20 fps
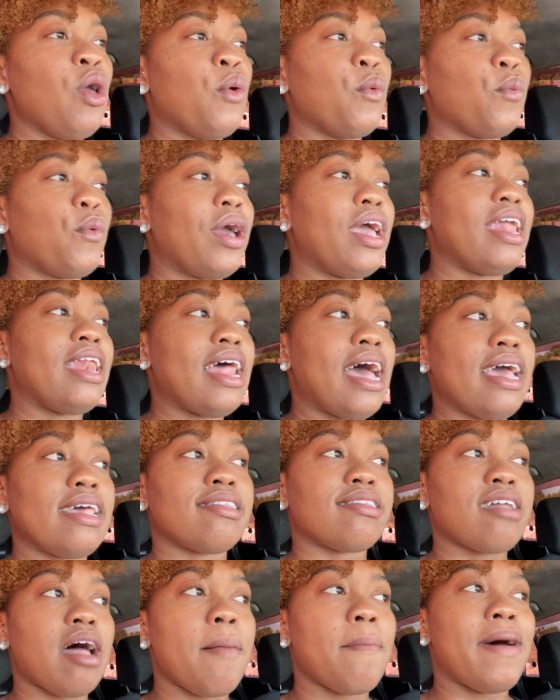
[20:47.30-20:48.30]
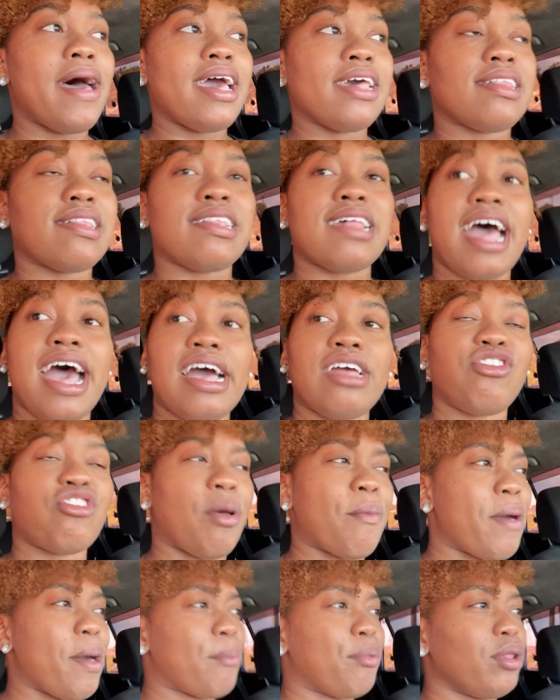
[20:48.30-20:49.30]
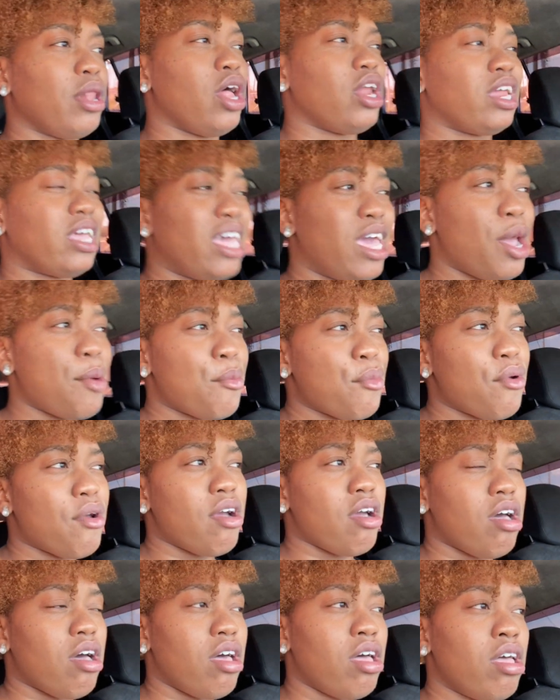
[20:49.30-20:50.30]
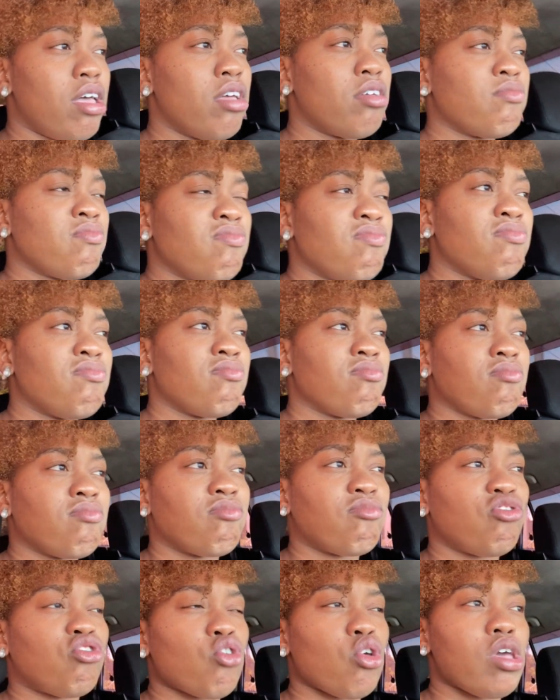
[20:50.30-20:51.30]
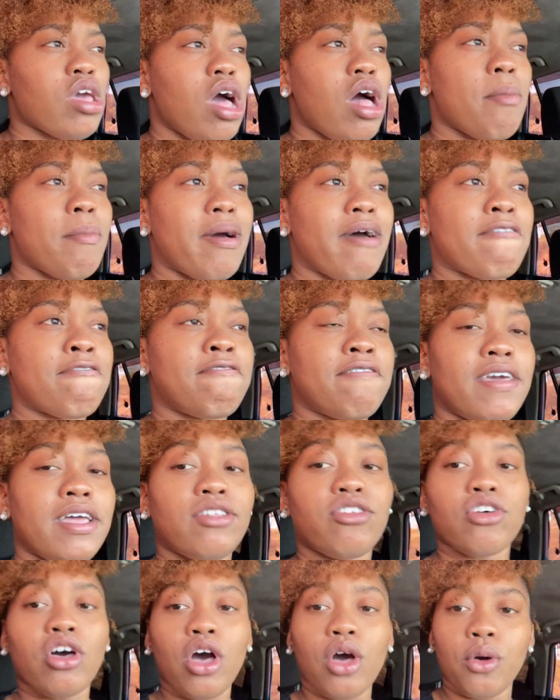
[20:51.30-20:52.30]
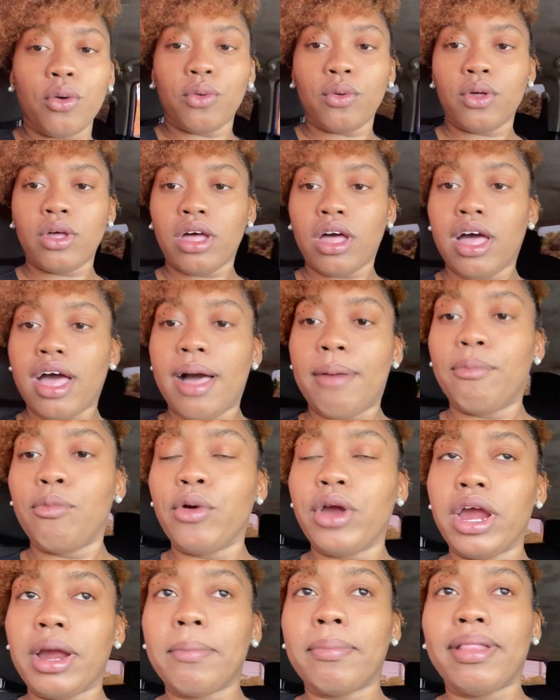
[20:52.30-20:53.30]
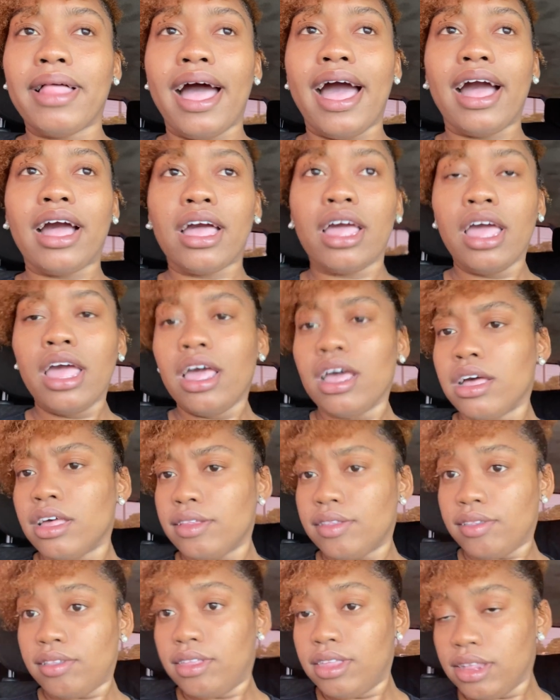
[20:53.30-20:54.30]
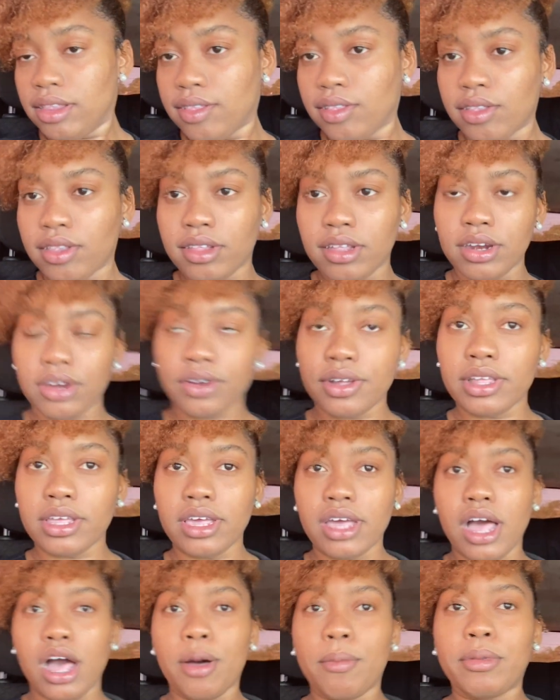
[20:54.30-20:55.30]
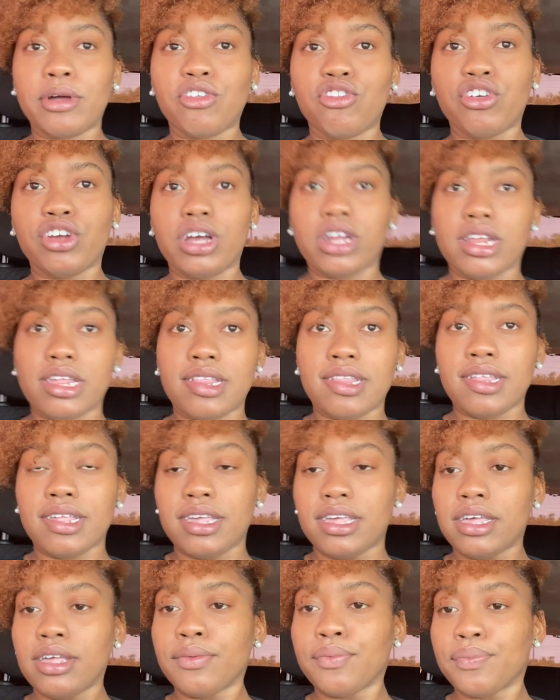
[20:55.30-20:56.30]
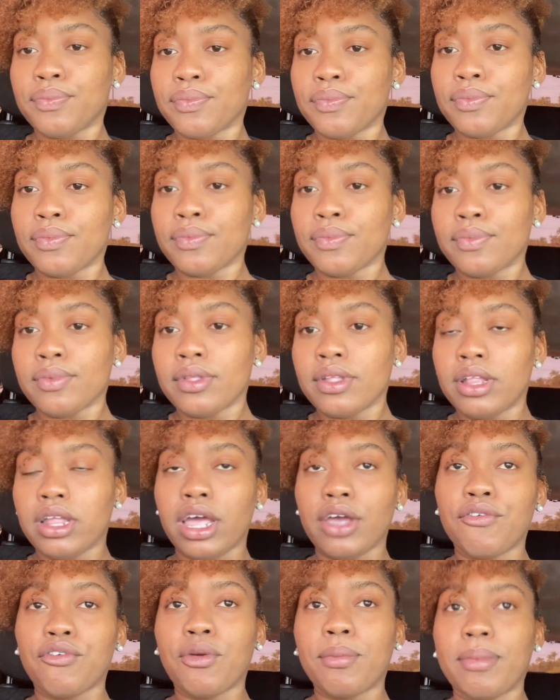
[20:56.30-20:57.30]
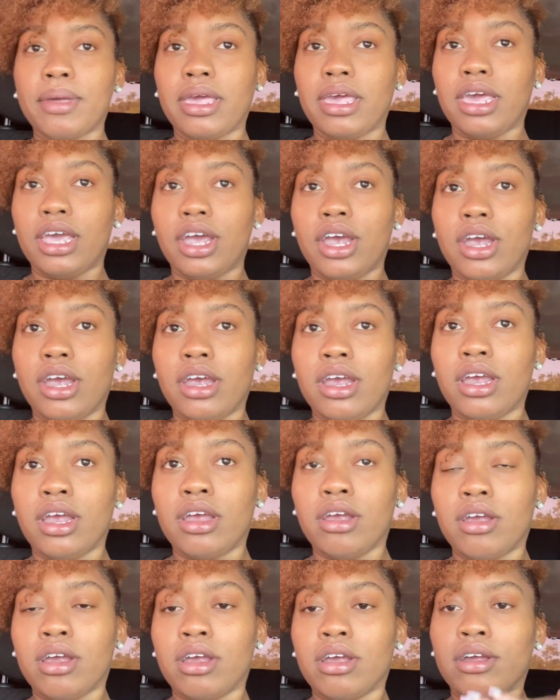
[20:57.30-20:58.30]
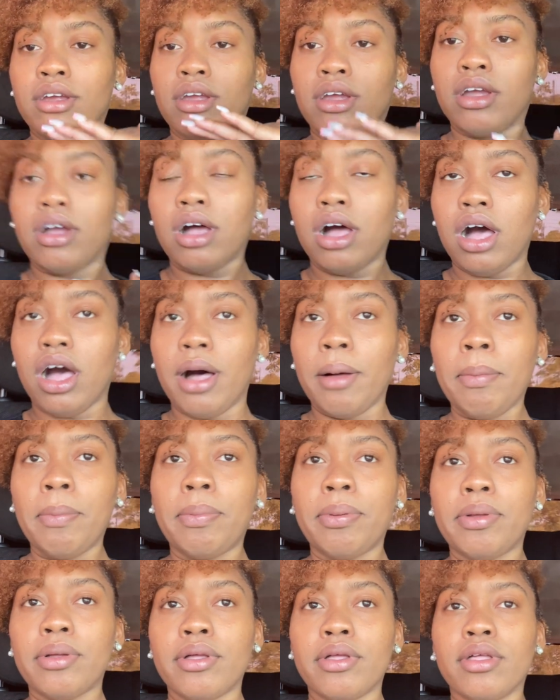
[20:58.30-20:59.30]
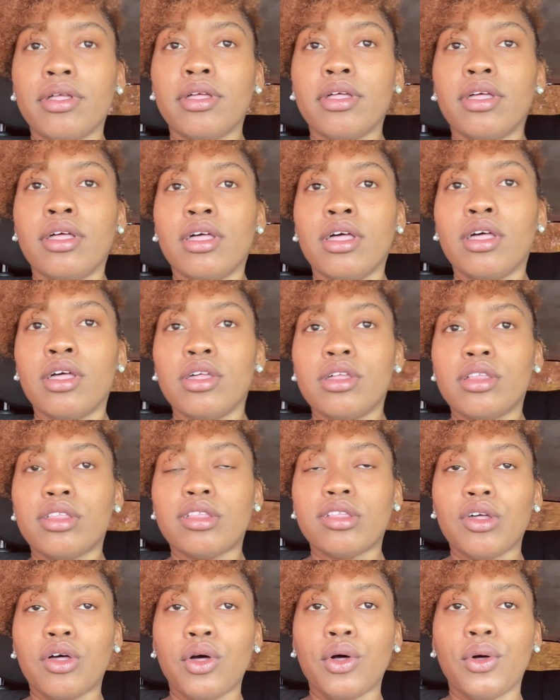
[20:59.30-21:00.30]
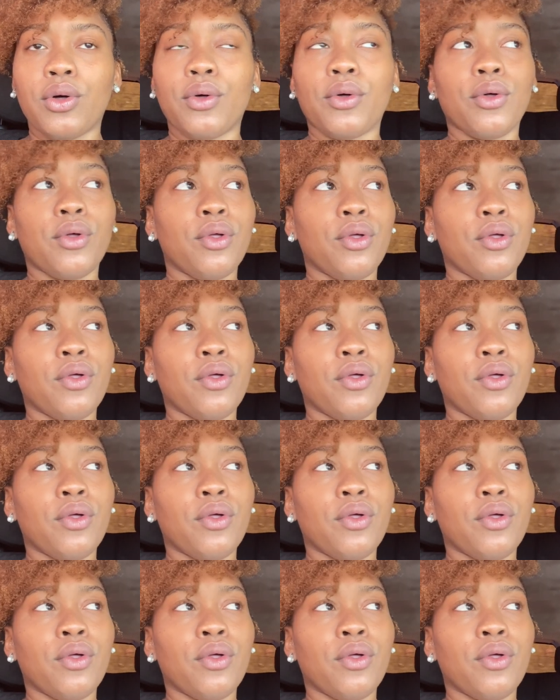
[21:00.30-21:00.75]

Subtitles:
when I stop by Sash, I might pull out the camera, show y'all my fit. Oh, I'm wearing black because this is literally how much you're gonna see, like from here up. So